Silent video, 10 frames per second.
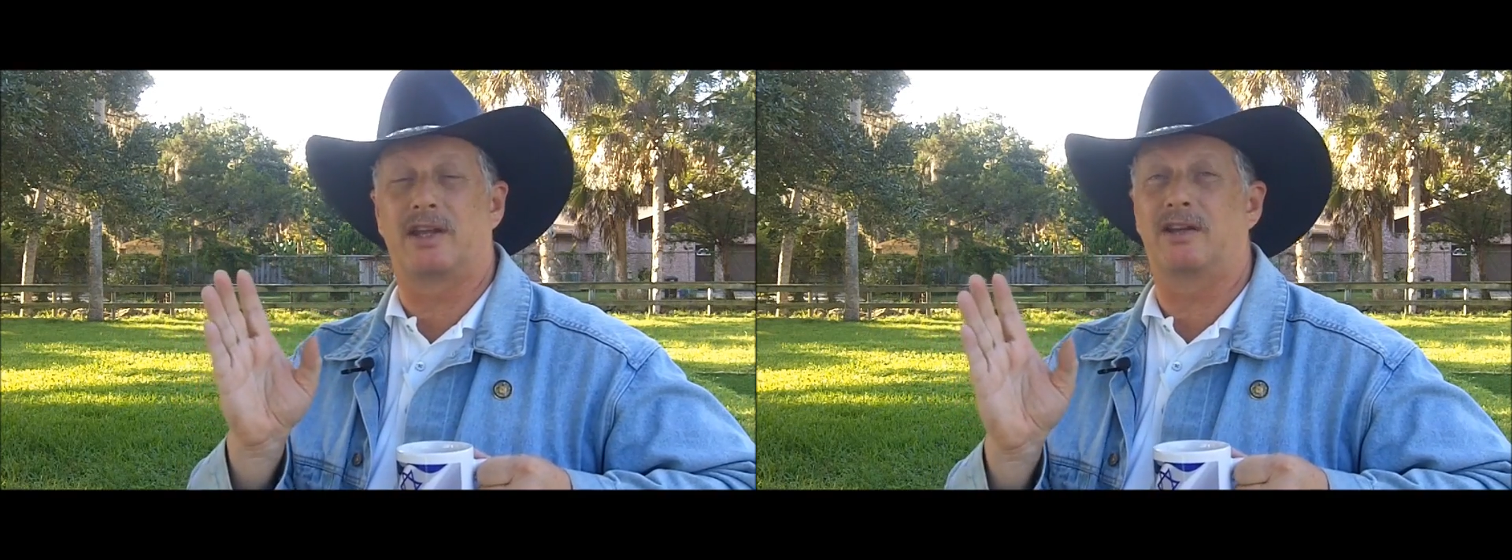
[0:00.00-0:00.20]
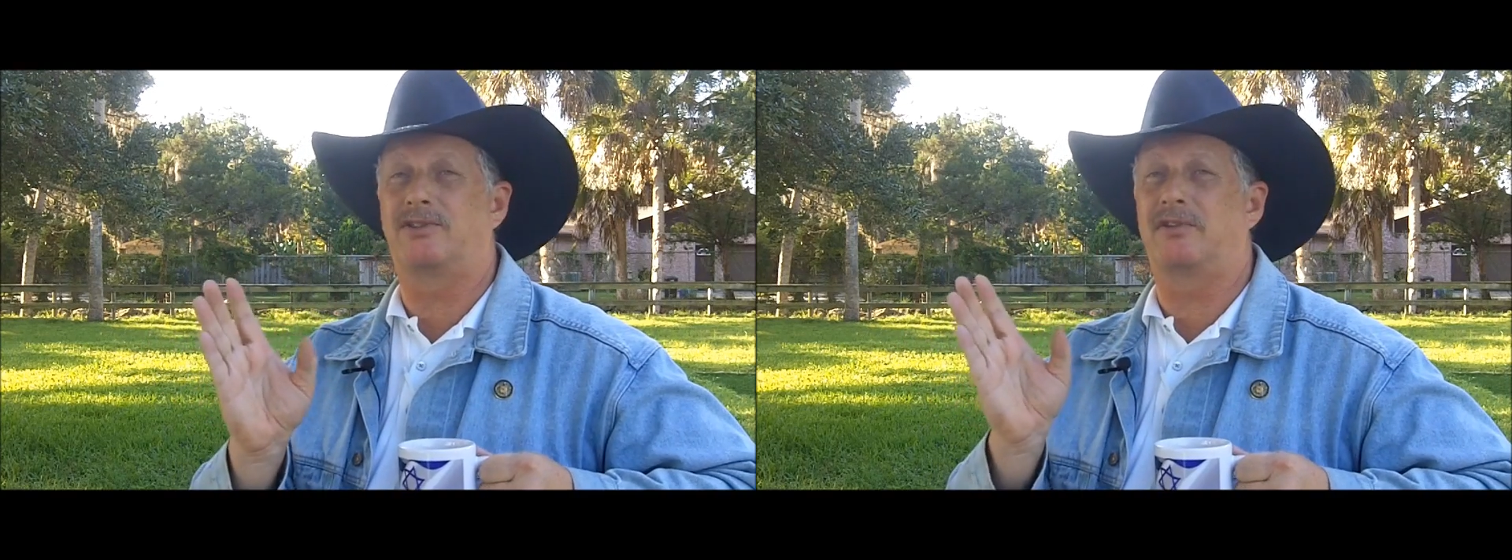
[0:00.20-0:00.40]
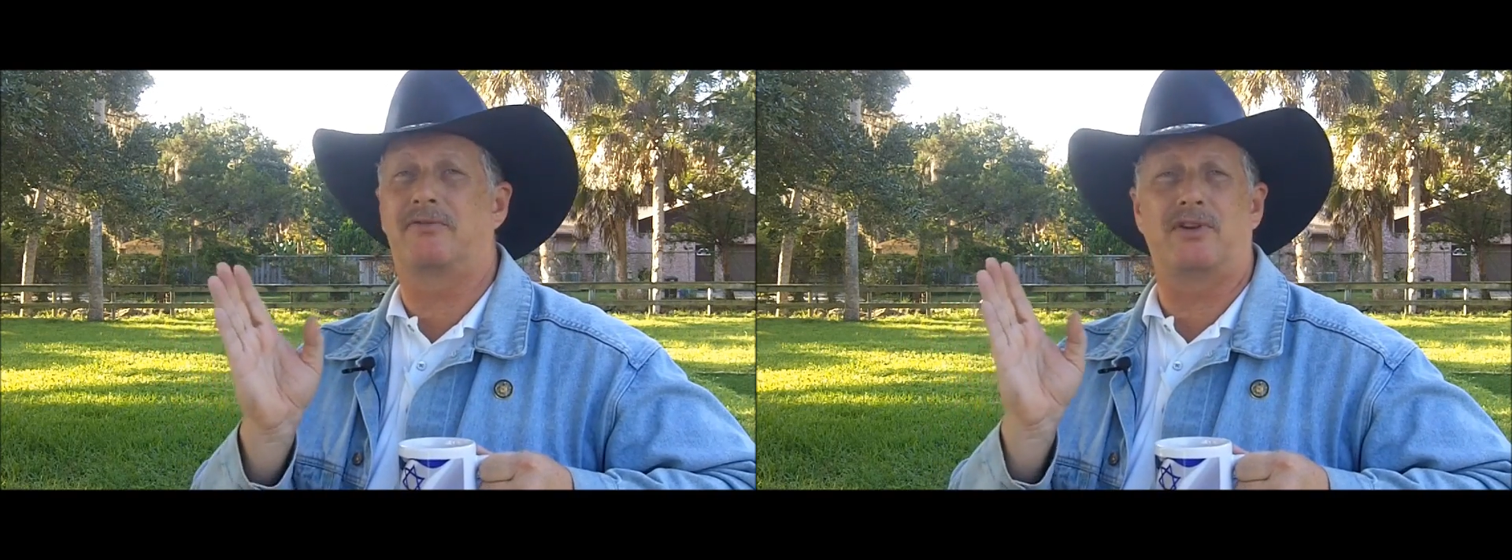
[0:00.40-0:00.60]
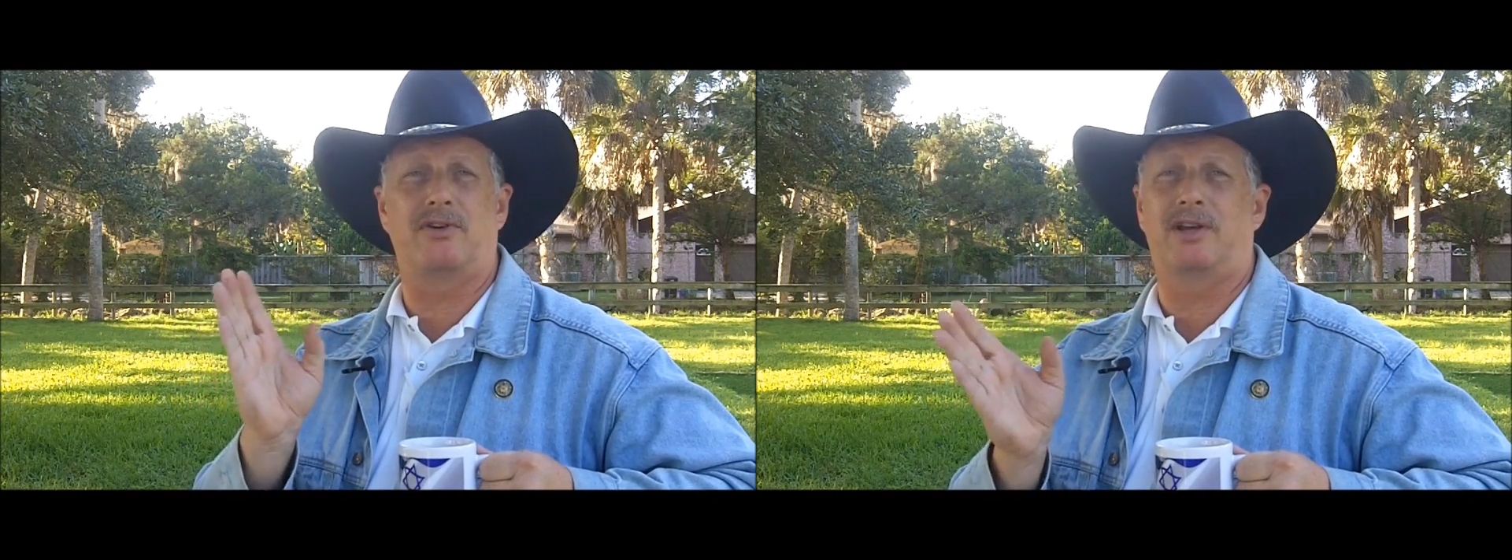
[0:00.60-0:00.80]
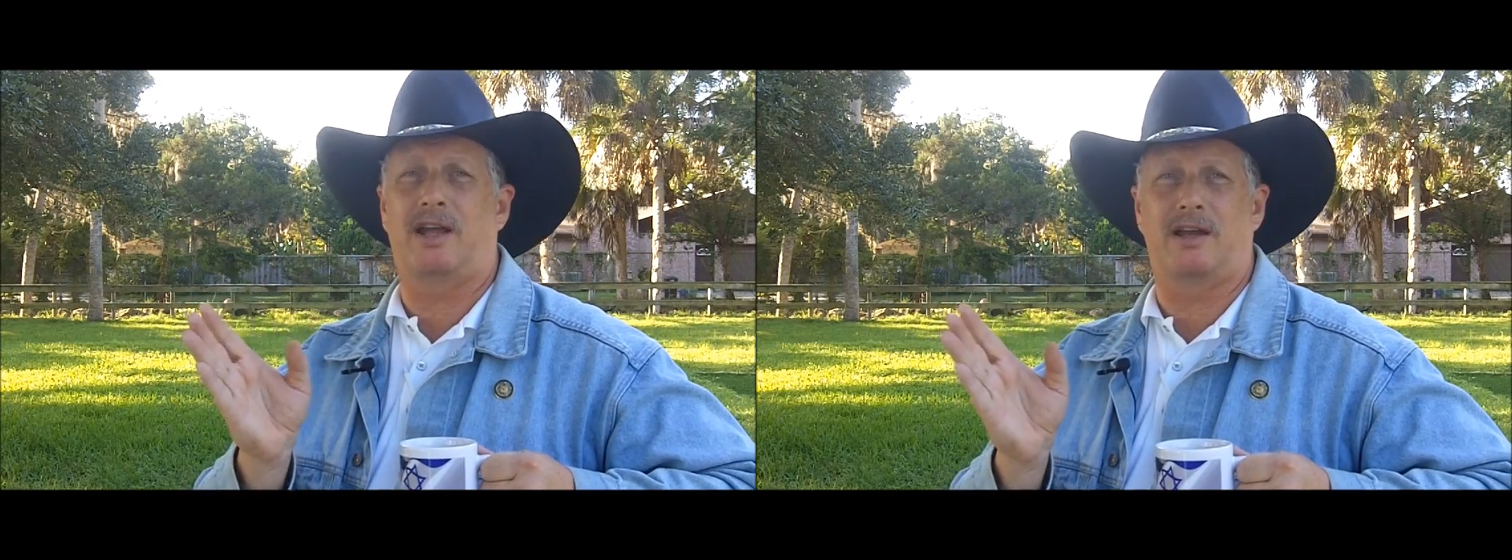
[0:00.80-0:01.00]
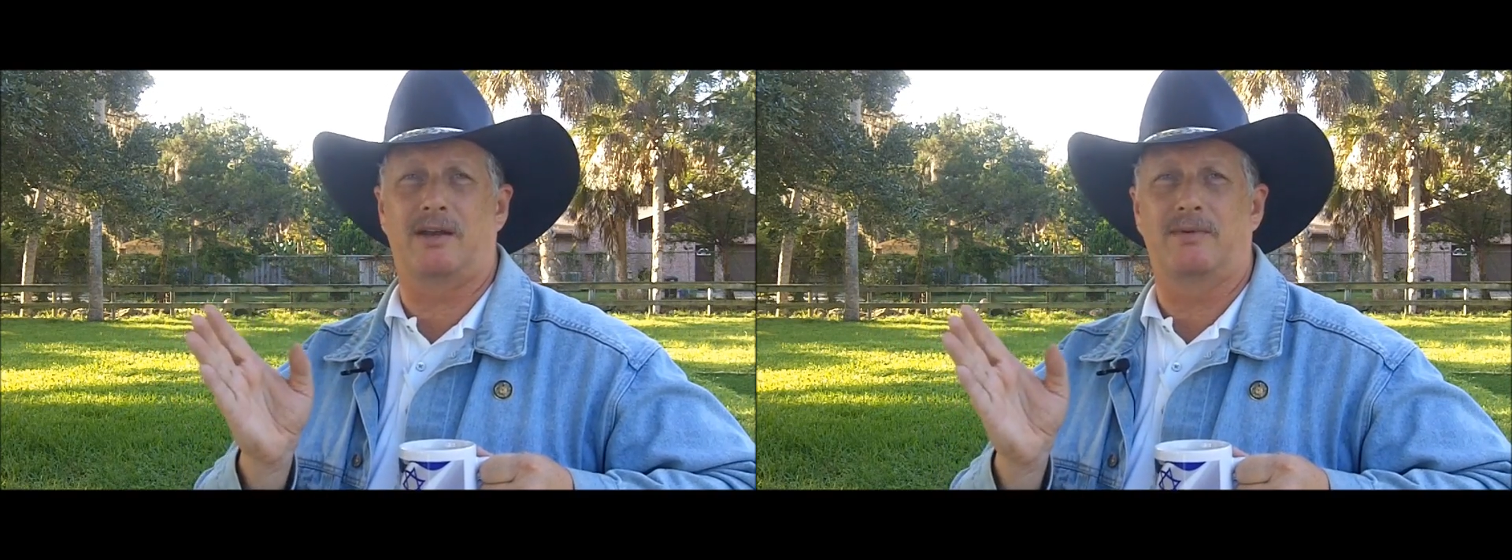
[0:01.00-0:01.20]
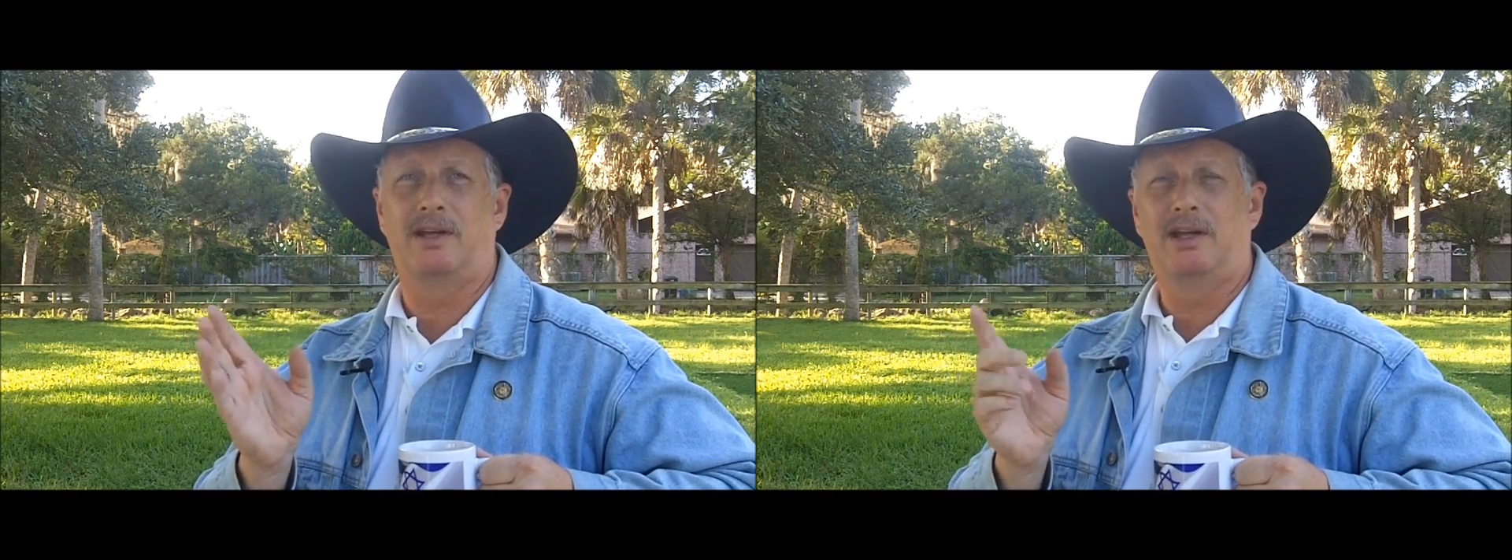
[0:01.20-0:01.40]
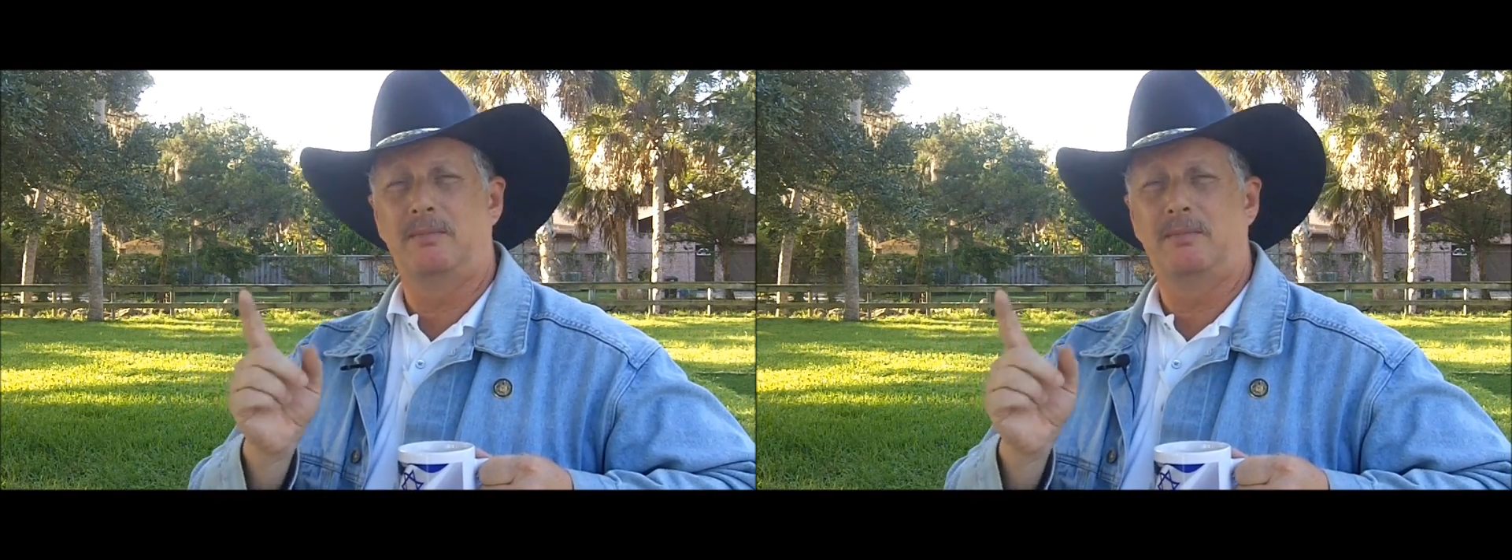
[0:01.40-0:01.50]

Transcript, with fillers: and it's infuriating.